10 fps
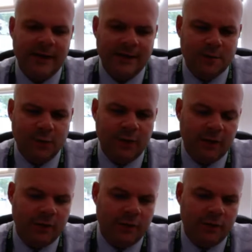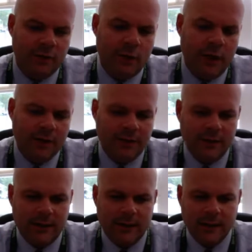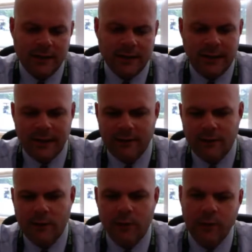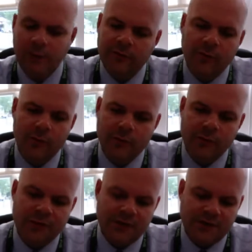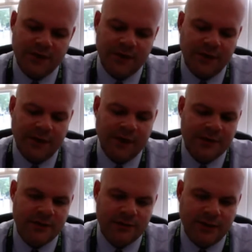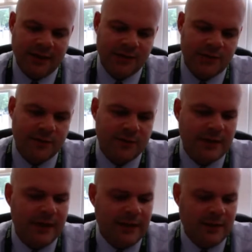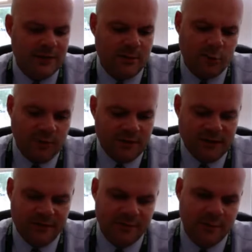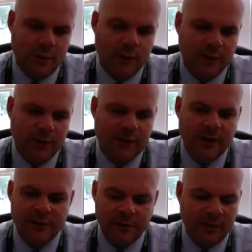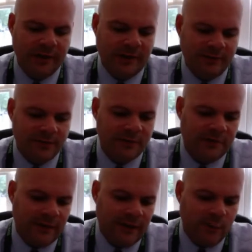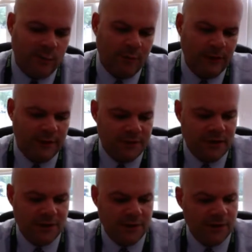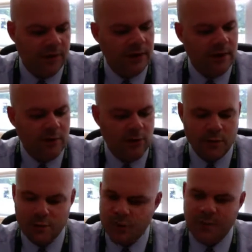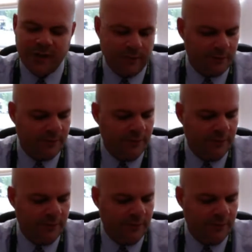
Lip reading: sprinkled throughout the K through 3, 4 through 6 area, as those classrooms and support staff support the different grade levels. They will be stationed with those respective